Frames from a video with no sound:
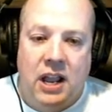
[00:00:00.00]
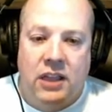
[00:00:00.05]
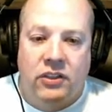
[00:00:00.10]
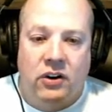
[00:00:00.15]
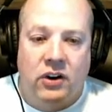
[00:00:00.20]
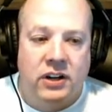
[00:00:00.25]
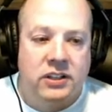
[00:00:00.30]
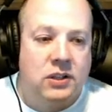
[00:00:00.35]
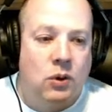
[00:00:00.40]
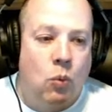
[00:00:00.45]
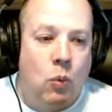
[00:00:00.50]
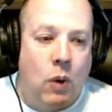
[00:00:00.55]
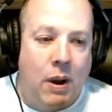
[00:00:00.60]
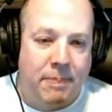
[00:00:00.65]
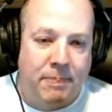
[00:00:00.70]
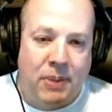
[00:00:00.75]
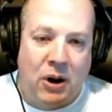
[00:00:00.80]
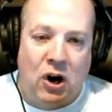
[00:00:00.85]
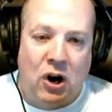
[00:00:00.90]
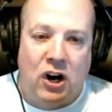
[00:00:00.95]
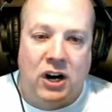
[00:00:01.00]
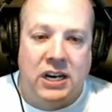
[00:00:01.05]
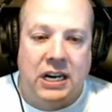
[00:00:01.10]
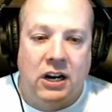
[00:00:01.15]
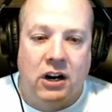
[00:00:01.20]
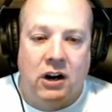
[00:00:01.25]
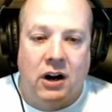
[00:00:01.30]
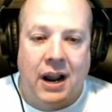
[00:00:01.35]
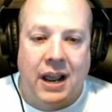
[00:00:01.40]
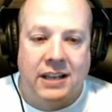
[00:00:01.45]
There is a wet bar in
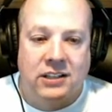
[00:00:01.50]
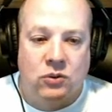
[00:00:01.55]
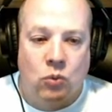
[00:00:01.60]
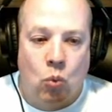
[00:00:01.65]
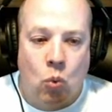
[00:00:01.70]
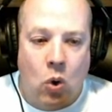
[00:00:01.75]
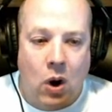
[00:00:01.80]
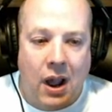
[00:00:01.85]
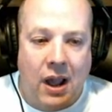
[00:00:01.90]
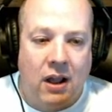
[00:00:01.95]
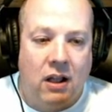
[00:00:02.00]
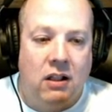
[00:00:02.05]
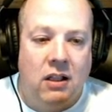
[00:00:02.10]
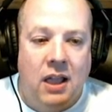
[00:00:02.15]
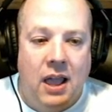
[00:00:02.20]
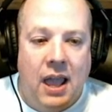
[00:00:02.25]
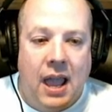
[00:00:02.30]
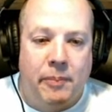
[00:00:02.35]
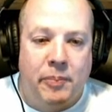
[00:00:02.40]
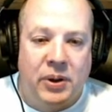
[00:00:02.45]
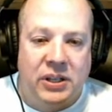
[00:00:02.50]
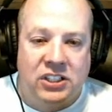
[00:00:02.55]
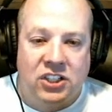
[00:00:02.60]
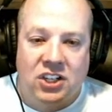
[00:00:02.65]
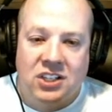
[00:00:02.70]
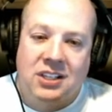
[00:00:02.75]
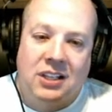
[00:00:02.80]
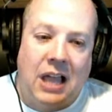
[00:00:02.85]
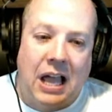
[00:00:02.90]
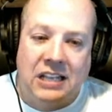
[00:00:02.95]
here as well, but
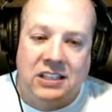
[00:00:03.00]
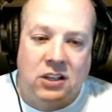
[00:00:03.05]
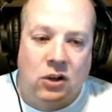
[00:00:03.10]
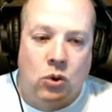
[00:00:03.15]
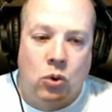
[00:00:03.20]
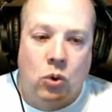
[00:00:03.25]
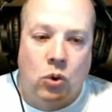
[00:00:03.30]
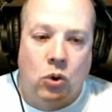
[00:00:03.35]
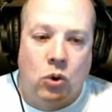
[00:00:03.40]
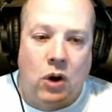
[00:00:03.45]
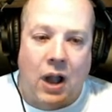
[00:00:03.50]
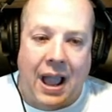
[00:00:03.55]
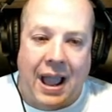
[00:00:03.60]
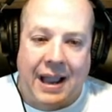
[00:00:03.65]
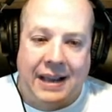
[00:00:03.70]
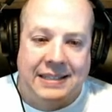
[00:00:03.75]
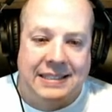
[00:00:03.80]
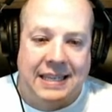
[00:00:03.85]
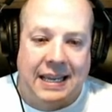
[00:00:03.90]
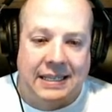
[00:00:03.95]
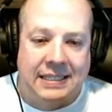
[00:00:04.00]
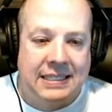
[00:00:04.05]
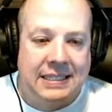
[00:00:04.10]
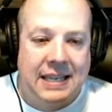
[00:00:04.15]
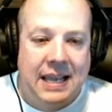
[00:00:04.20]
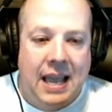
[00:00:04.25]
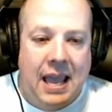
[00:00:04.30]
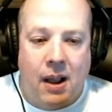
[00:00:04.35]
just lots of cool accents.